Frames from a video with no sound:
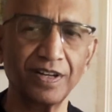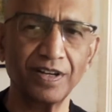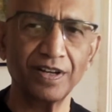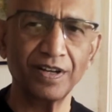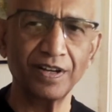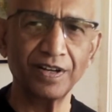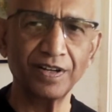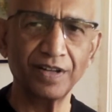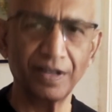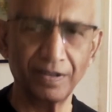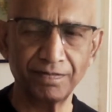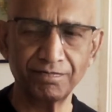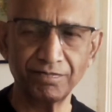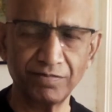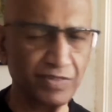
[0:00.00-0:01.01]
And
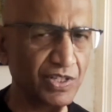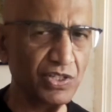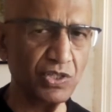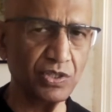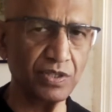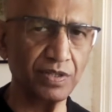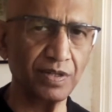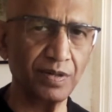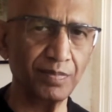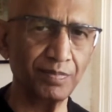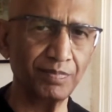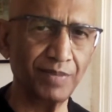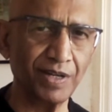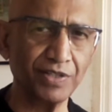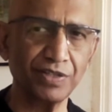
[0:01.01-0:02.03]
just
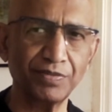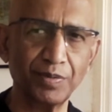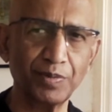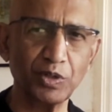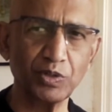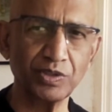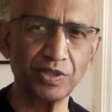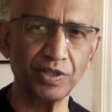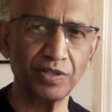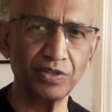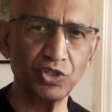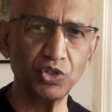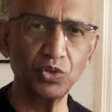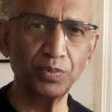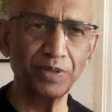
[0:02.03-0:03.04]
matter of
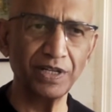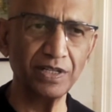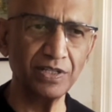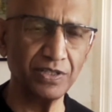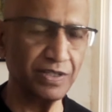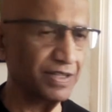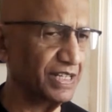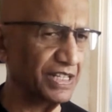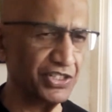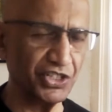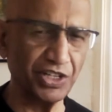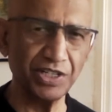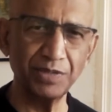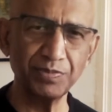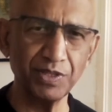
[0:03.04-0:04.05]
about 2 minutes, he
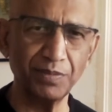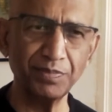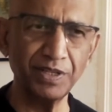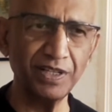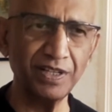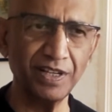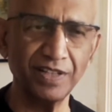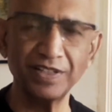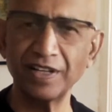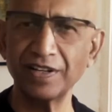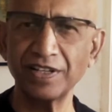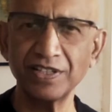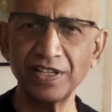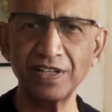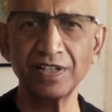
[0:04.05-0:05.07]
checked up something and then
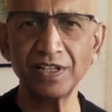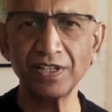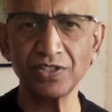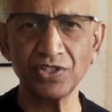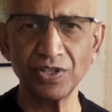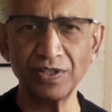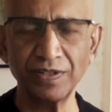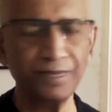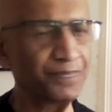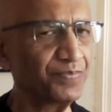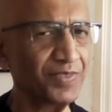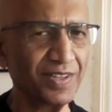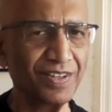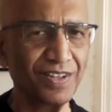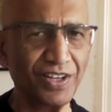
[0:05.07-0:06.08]
he said, sir,
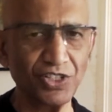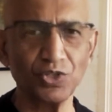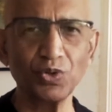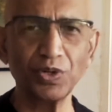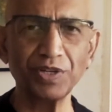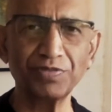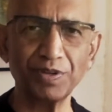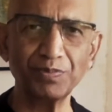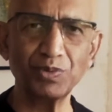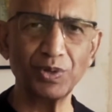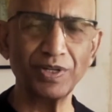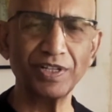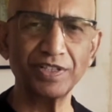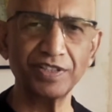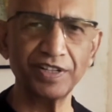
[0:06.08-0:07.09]
it's going from
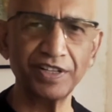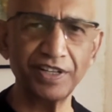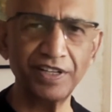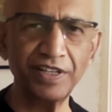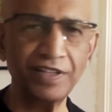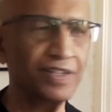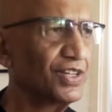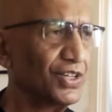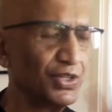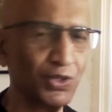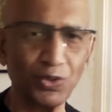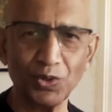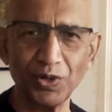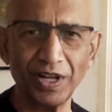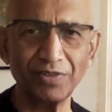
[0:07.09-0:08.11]
23E,
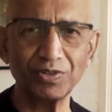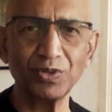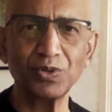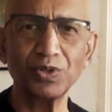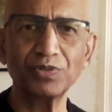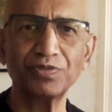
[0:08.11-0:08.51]
you don't have to go to